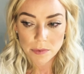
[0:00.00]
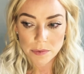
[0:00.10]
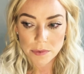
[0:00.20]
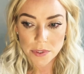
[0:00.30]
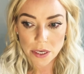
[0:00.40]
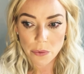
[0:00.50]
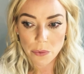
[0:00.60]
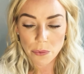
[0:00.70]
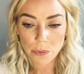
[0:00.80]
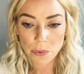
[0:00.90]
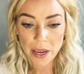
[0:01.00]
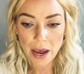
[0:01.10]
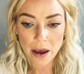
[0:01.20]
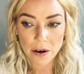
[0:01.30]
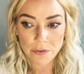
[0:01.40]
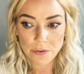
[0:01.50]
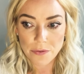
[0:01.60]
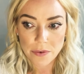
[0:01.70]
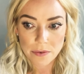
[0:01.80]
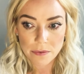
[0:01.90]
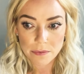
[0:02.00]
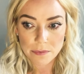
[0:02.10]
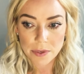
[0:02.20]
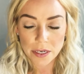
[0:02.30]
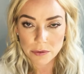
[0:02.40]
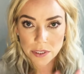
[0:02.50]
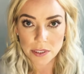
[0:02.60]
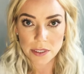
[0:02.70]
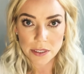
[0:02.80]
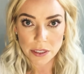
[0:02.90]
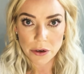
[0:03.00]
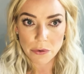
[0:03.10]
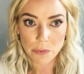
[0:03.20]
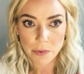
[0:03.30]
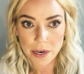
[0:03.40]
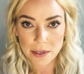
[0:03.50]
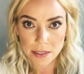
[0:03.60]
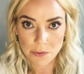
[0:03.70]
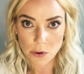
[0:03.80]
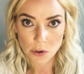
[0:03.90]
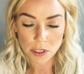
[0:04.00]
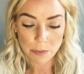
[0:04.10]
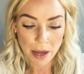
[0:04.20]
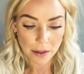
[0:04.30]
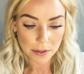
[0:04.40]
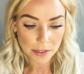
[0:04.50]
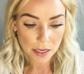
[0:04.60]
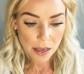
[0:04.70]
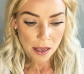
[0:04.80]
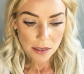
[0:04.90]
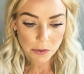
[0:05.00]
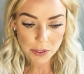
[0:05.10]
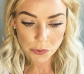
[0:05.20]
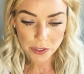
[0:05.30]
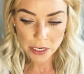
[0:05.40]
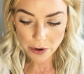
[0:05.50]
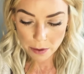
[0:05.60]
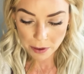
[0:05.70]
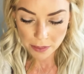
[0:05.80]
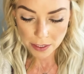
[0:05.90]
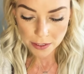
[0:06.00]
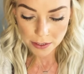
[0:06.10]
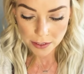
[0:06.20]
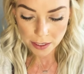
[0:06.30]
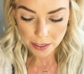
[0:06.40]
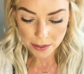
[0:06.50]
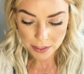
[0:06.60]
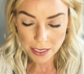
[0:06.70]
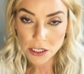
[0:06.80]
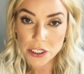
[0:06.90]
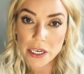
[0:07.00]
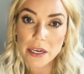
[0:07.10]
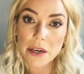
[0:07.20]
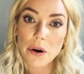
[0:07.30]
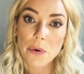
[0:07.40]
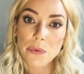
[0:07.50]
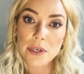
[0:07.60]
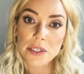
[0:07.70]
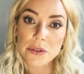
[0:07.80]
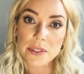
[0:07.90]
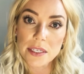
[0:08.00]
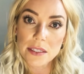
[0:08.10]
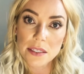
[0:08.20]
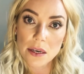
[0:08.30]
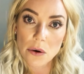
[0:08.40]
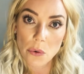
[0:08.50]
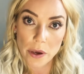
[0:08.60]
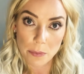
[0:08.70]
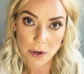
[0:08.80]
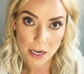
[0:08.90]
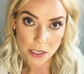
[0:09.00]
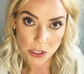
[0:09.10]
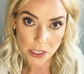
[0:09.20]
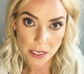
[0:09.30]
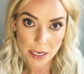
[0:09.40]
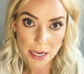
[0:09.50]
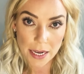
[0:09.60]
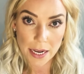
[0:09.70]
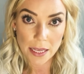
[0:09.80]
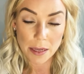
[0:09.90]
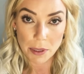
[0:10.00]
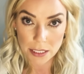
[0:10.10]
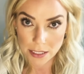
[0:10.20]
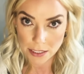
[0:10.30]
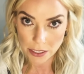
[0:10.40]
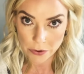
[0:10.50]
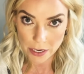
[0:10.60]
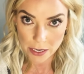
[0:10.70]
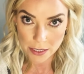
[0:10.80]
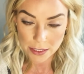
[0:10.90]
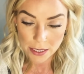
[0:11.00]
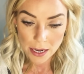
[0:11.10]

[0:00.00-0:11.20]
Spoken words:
So we have, just a slew, and it's difficult to balance. So what's really great about this is that this actually reduces oil production in the places that you need it